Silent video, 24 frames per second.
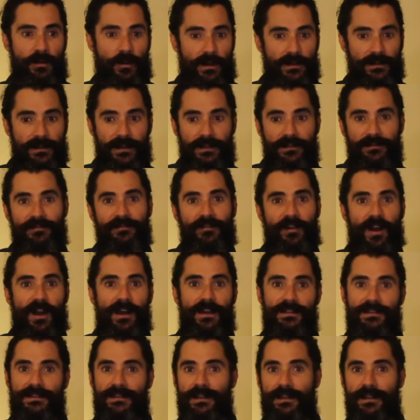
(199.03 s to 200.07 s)
who
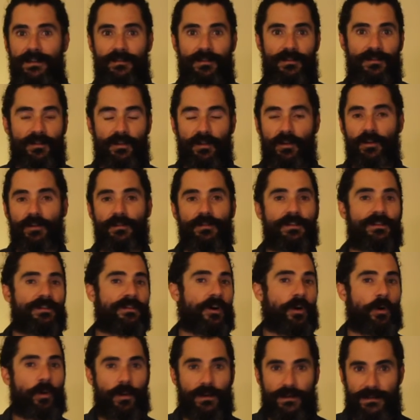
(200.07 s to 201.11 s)
identifies the turd that
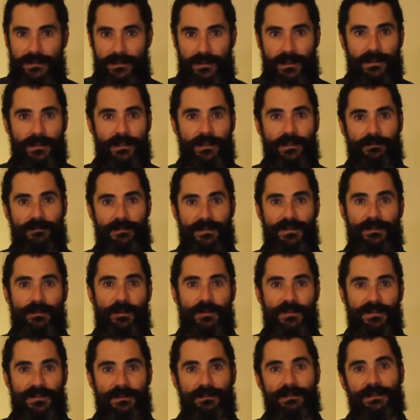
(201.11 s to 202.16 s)
no one's taking
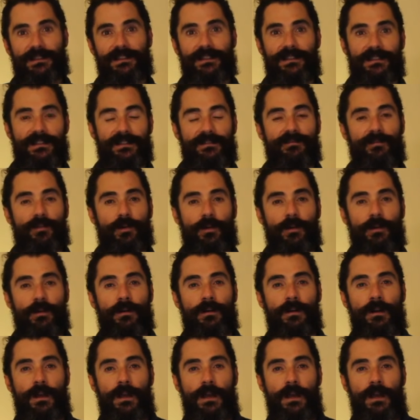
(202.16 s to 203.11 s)
responsibility for.